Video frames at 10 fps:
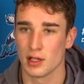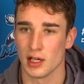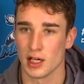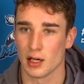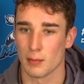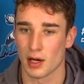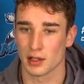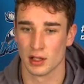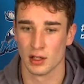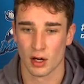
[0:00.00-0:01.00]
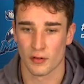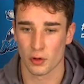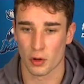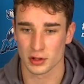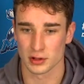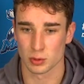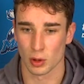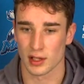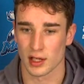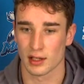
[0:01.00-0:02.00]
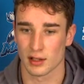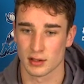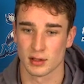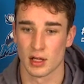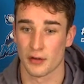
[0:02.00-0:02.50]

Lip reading: but of course it will take